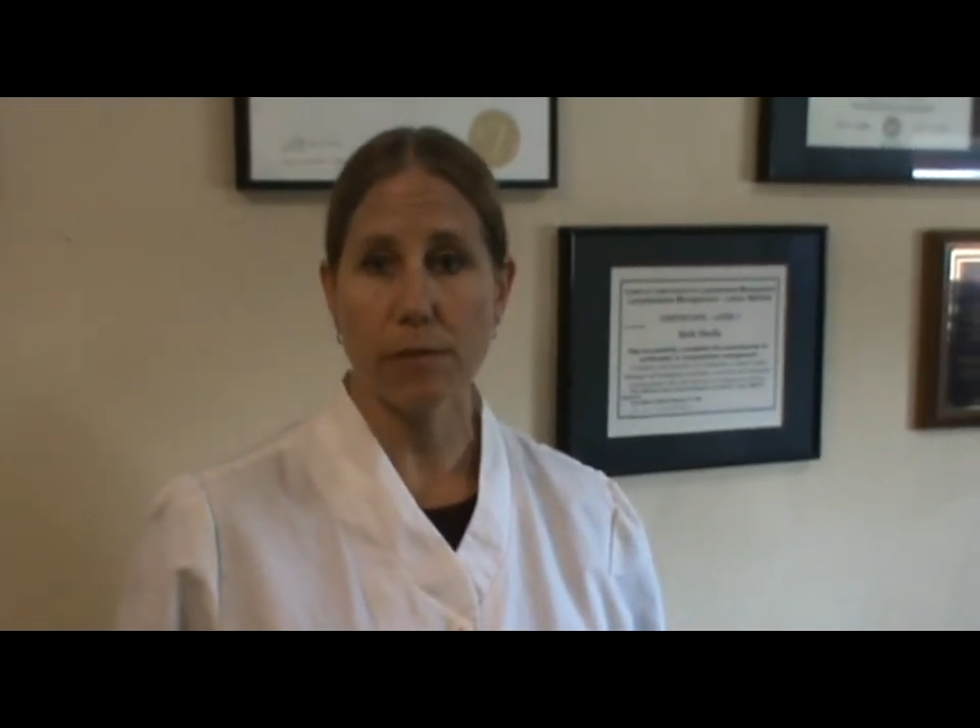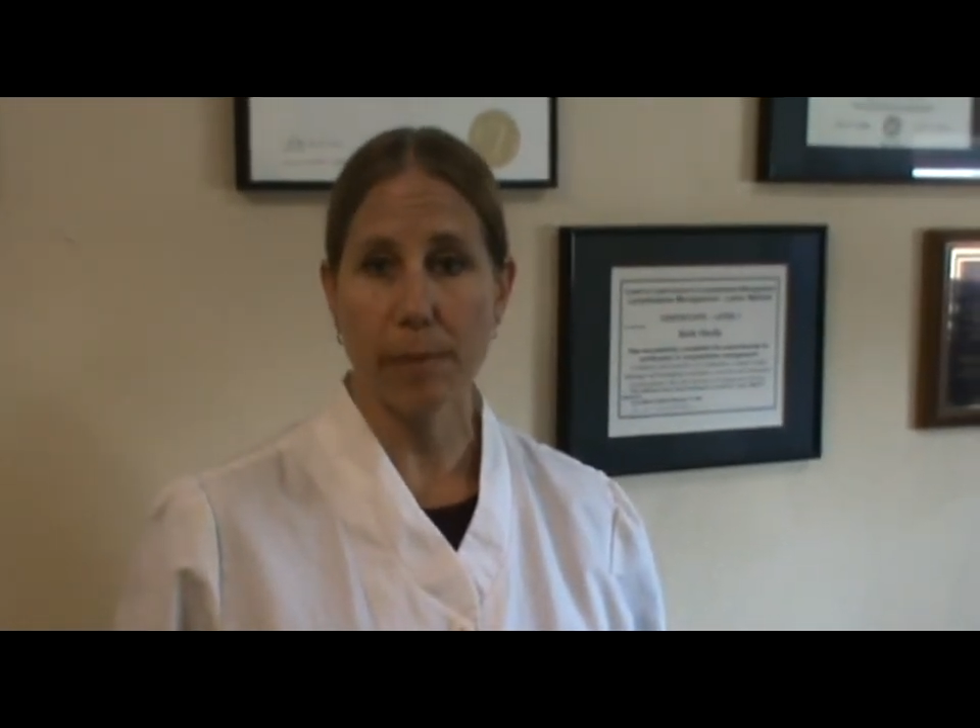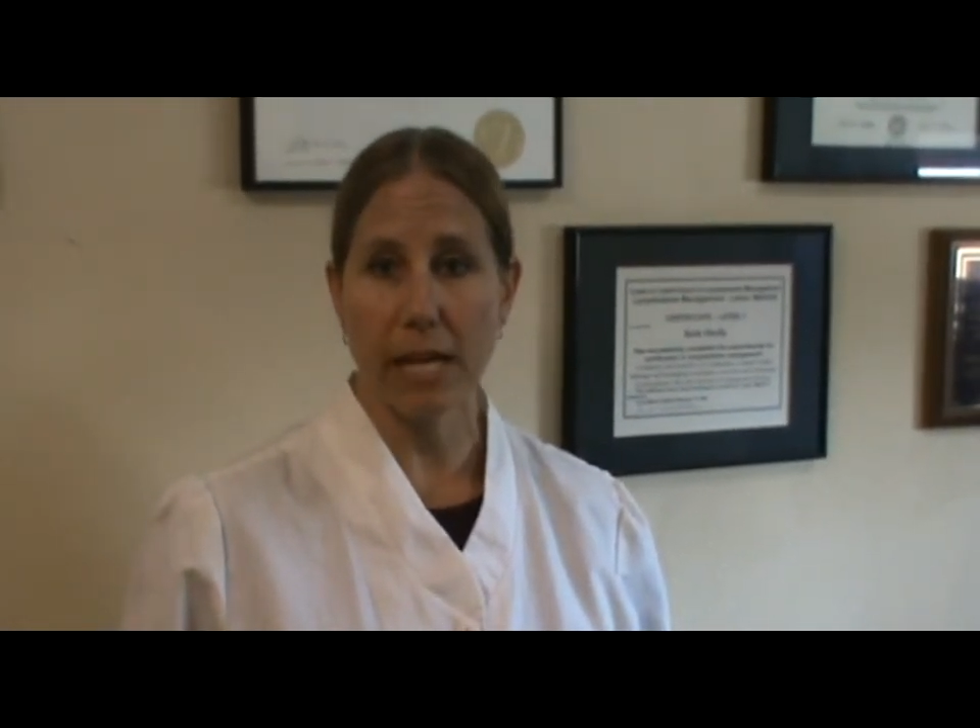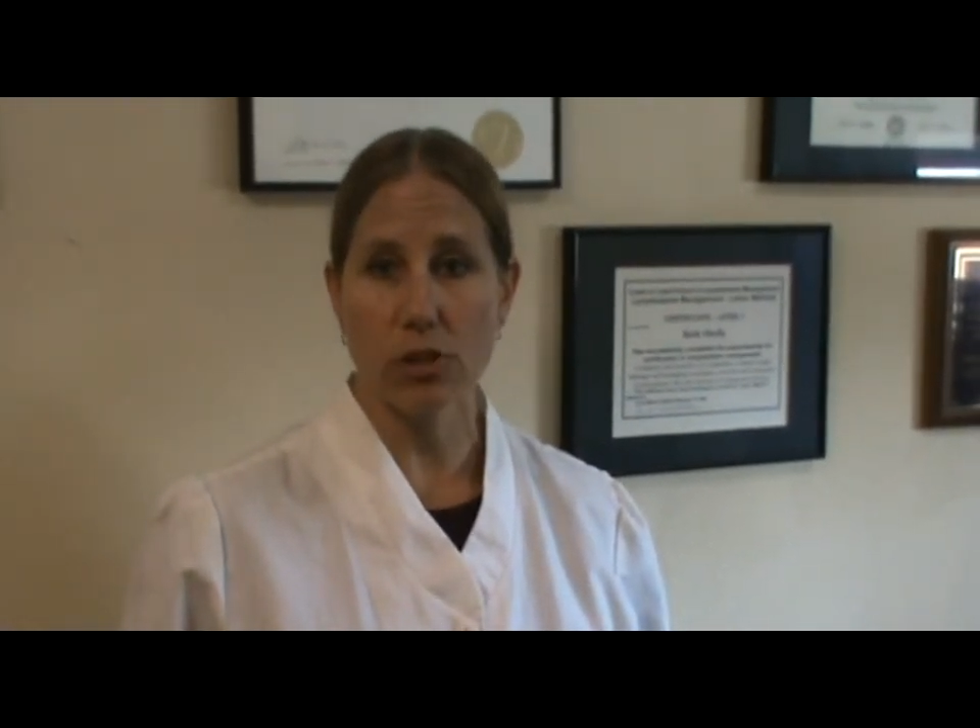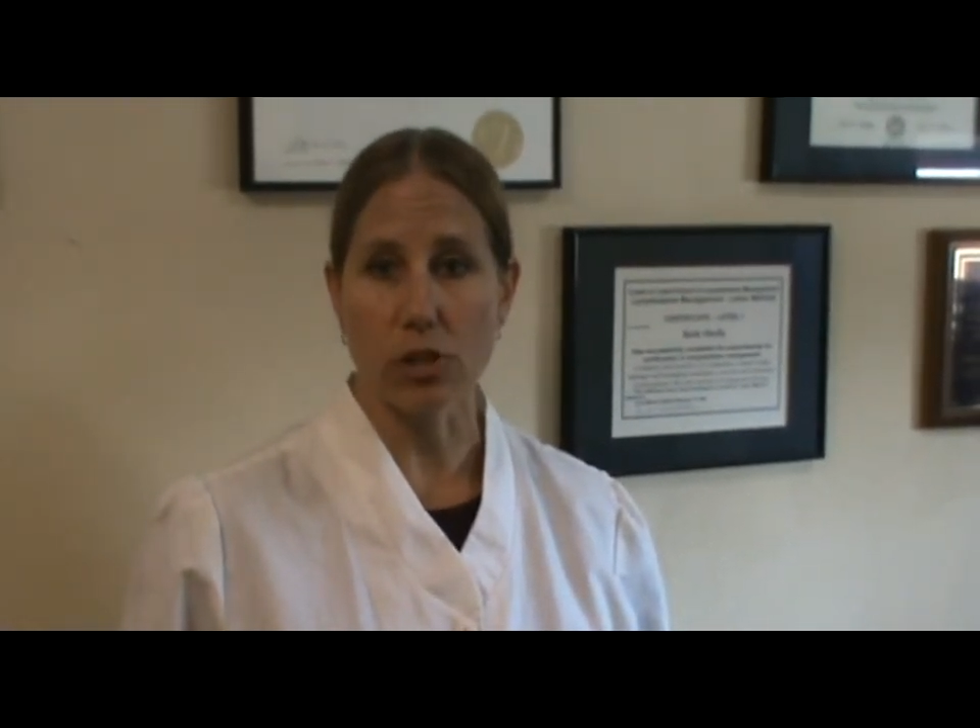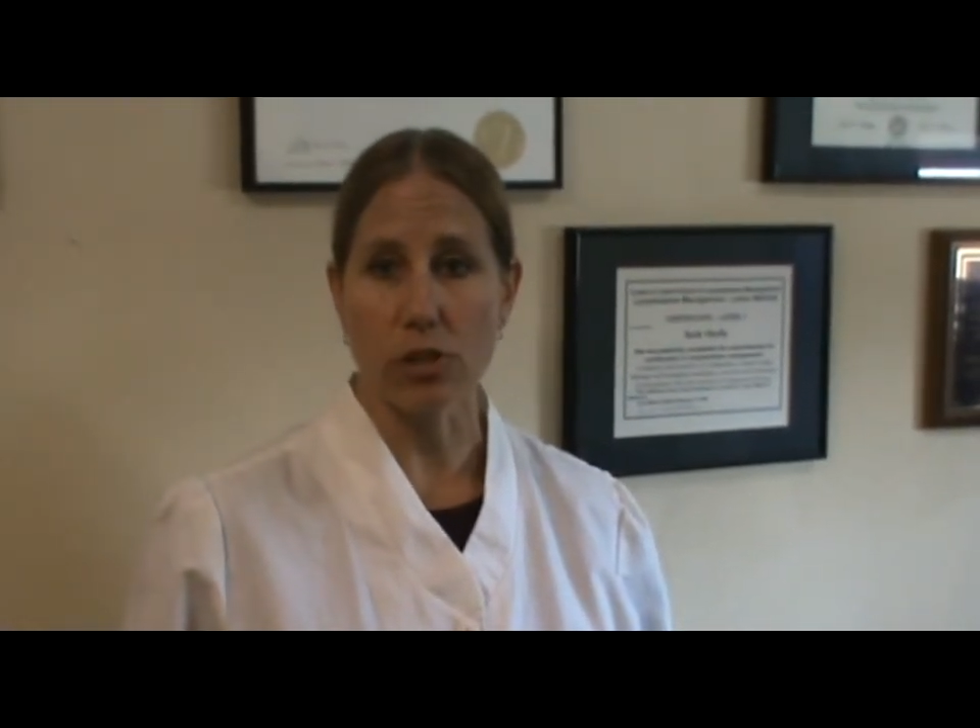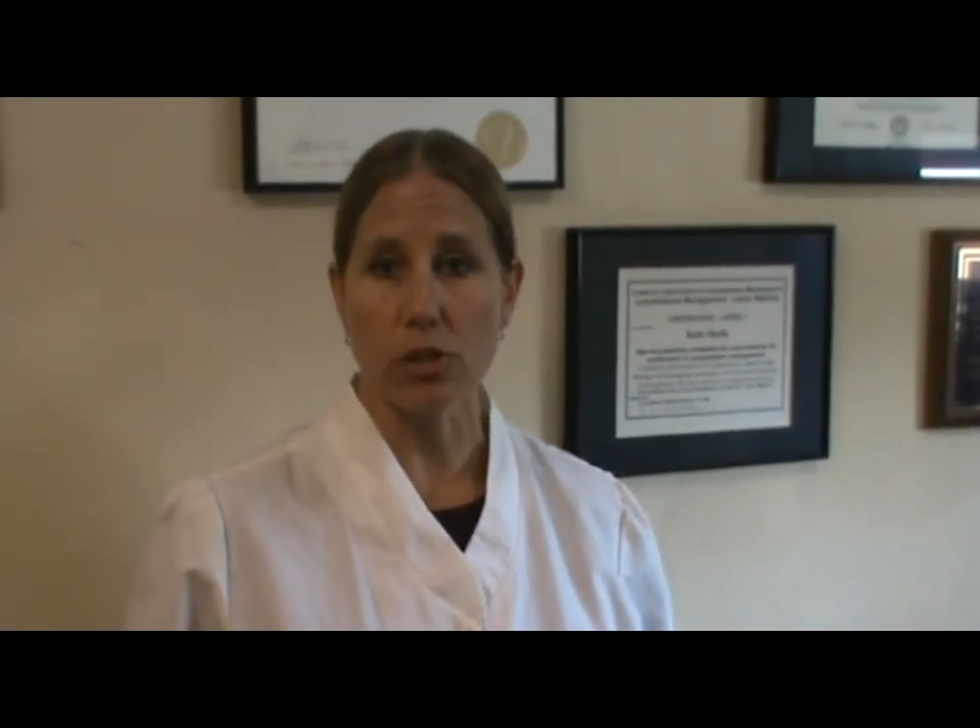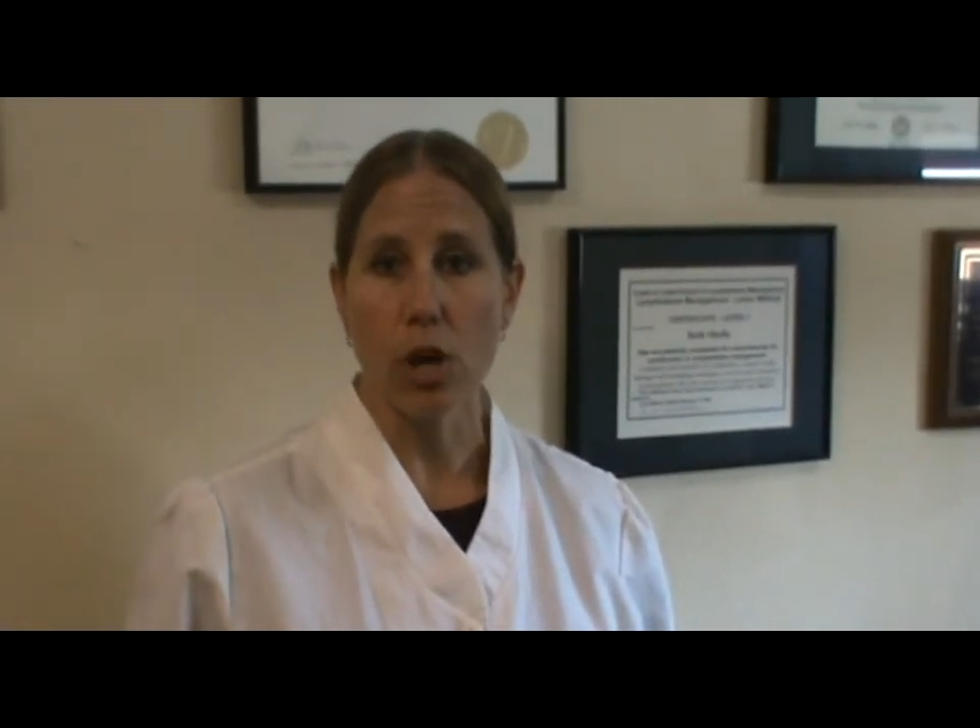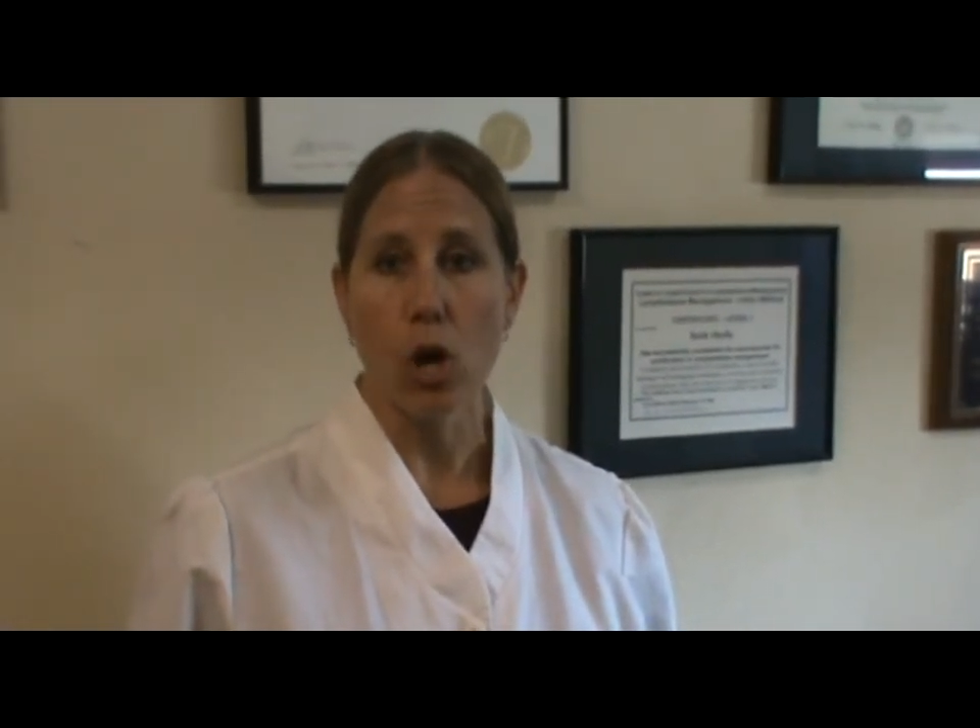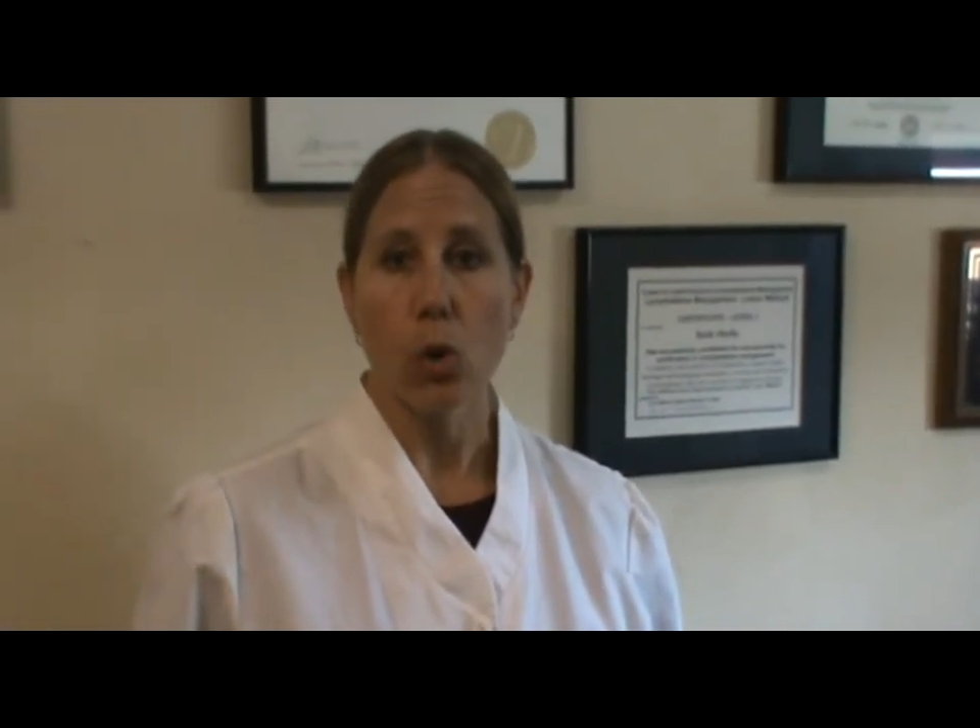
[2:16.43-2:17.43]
of patients